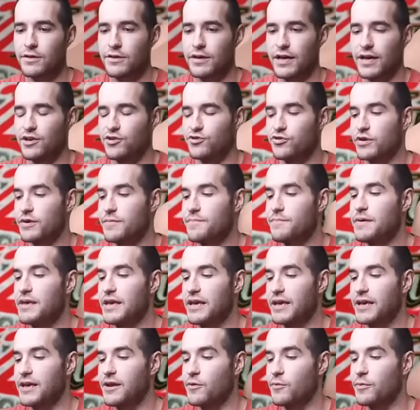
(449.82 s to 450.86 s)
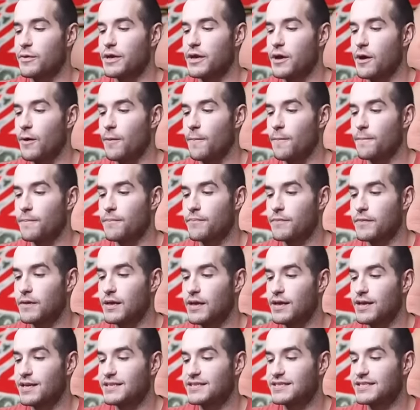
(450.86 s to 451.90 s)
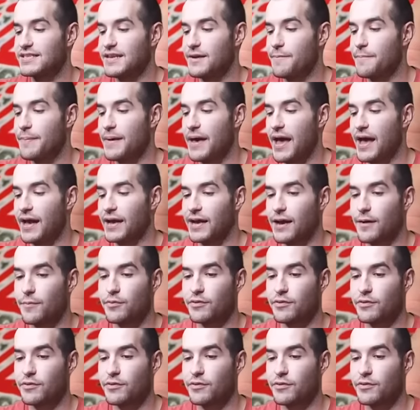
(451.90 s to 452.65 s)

You got to dream big. Here we go. Stem Pack.